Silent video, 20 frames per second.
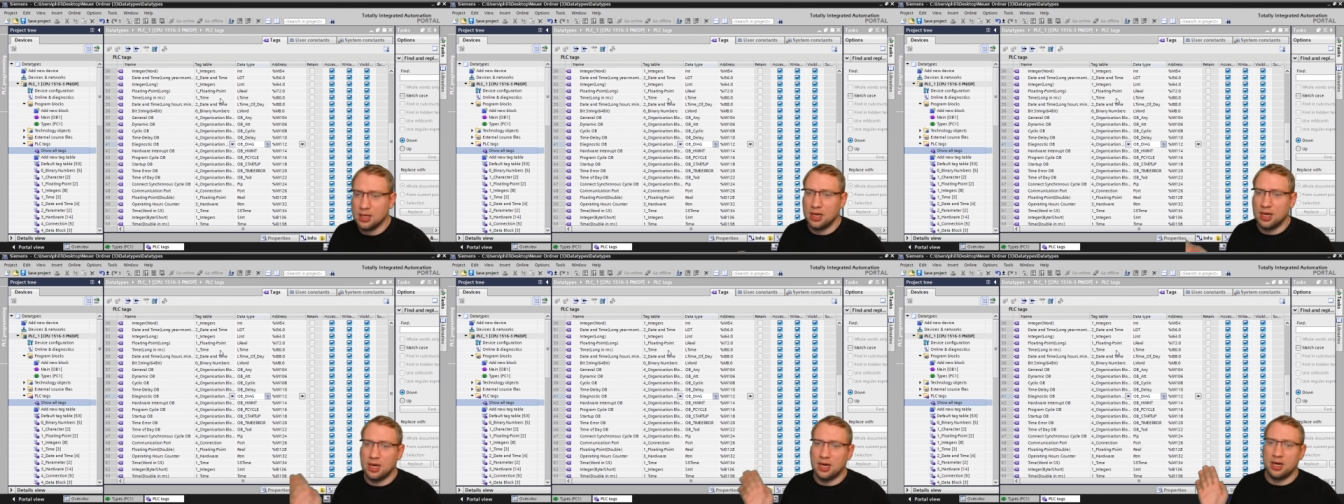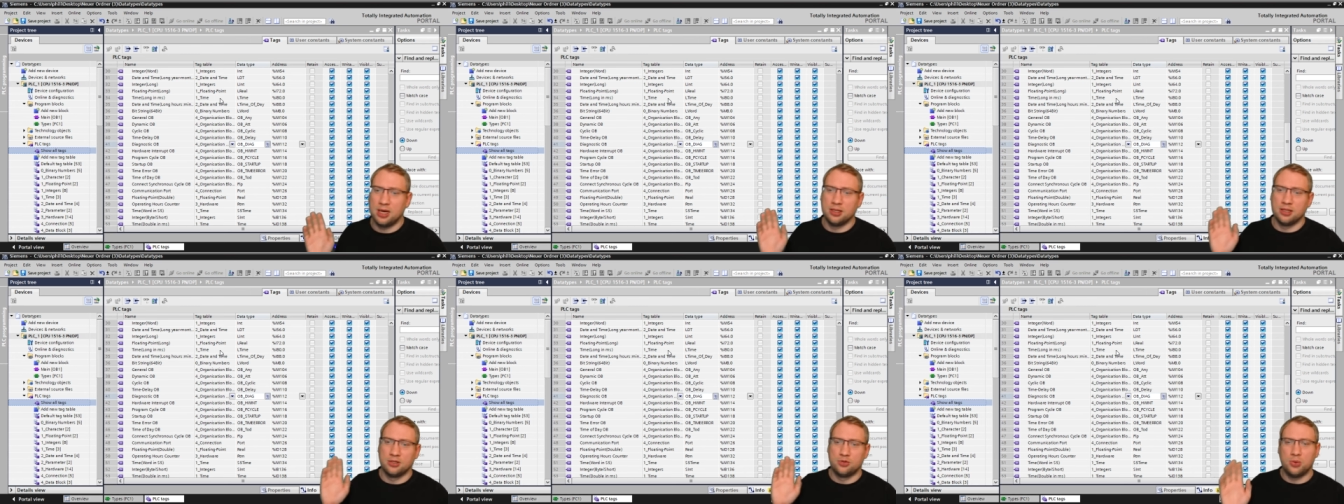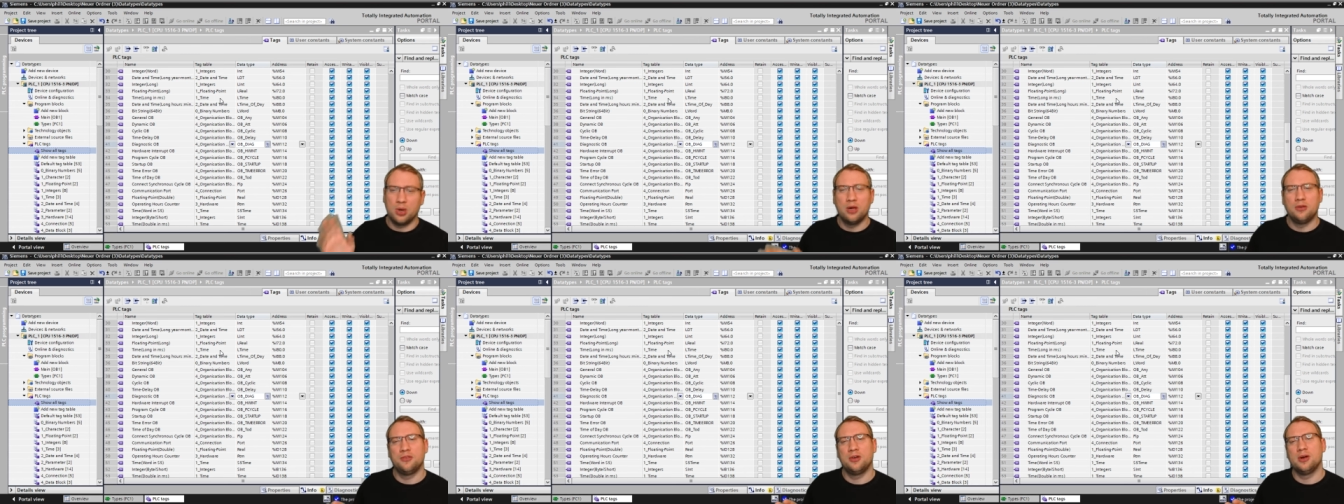Uh, the
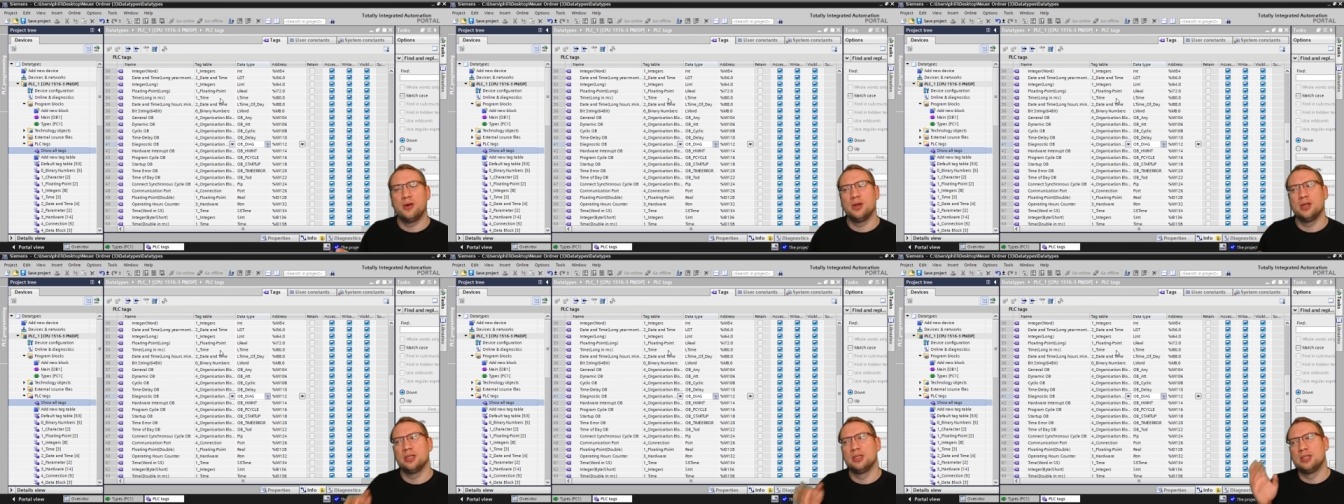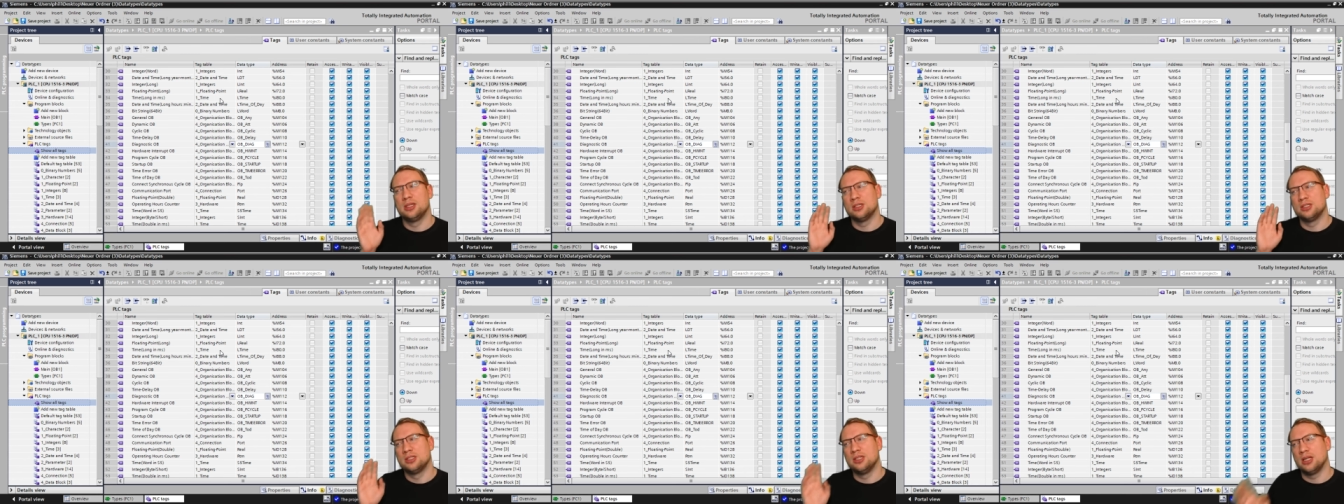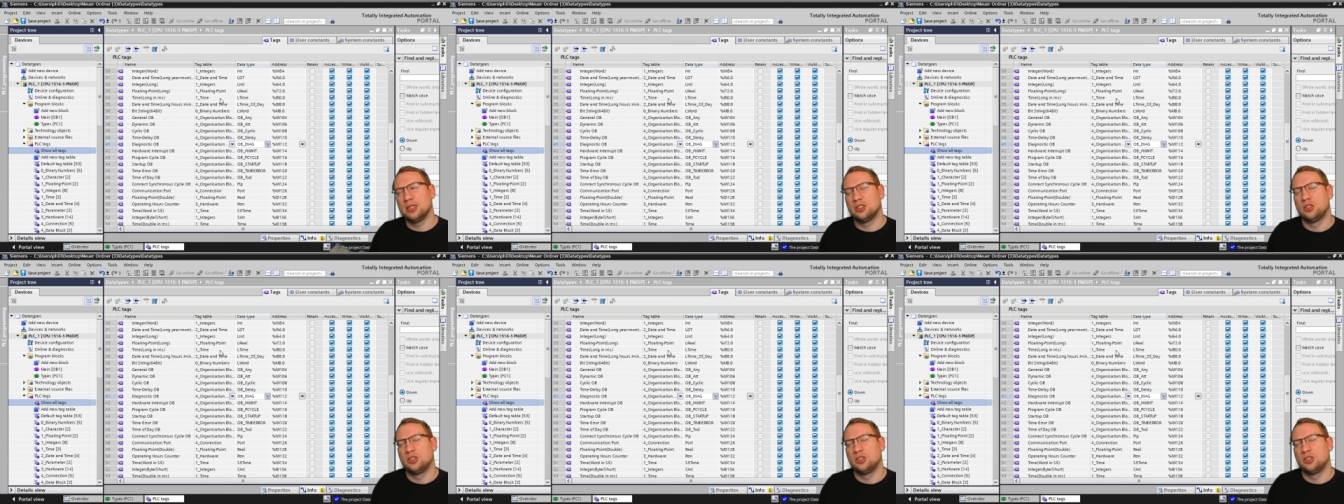twelve hundred does not